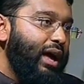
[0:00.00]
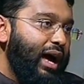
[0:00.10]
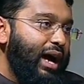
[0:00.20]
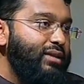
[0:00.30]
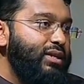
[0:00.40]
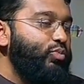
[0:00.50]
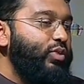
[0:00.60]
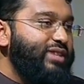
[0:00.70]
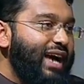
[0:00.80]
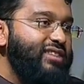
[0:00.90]
Adam
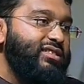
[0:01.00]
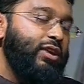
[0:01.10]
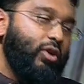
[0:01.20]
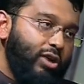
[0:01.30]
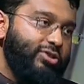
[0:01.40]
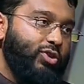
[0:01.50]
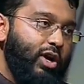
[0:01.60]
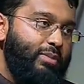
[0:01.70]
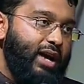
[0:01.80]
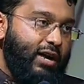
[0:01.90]
was asking also
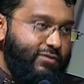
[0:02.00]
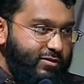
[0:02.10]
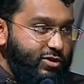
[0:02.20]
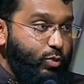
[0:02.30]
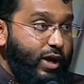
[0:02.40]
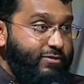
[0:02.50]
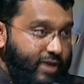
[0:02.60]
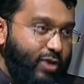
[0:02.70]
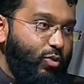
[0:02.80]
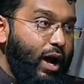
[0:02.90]
on behalf of his wife
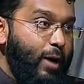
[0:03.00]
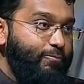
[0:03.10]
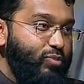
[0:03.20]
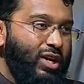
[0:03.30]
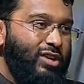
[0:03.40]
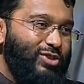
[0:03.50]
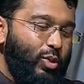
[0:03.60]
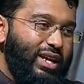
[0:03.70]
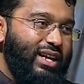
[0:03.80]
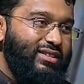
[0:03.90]
Hawa. So
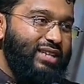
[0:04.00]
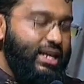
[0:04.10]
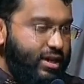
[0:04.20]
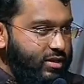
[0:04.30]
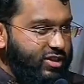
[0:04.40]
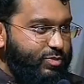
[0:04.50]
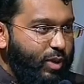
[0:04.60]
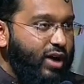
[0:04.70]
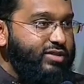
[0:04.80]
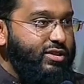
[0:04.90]
we can say that it is
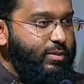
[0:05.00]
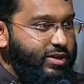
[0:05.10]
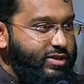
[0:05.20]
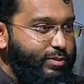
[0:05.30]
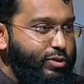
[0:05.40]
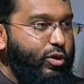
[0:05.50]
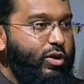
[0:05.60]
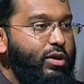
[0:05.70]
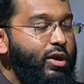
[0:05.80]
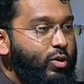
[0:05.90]
possible that the
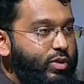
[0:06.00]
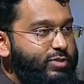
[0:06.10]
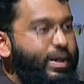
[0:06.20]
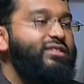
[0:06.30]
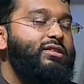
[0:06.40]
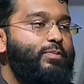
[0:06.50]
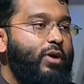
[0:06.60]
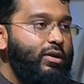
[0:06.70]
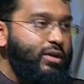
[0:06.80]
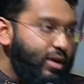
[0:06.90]
plural was based
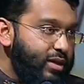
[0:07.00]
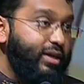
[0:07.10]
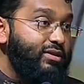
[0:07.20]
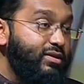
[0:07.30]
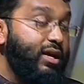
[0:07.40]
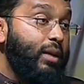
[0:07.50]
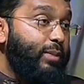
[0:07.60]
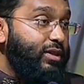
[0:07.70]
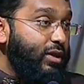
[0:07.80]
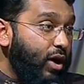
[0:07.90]
upon this.
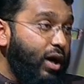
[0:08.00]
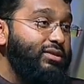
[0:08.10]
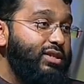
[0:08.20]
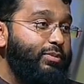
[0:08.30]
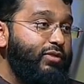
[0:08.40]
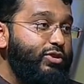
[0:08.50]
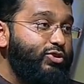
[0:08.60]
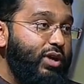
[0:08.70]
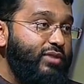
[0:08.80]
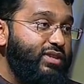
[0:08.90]
But the concept of what
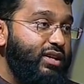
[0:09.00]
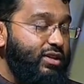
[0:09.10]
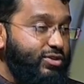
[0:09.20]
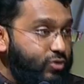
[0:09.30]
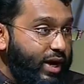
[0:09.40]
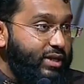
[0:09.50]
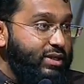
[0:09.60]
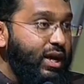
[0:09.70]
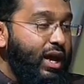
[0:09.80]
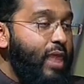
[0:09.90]
you have said is right.
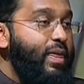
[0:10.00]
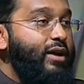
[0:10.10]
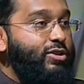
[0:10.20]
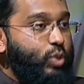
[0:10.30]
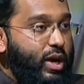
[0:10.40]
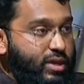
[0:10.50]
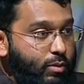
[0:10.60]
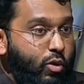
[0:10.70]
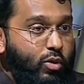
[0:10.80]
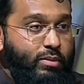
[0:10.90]
And that is why the
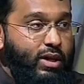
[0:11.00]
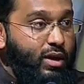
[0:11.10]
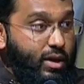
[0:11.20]
mu'min,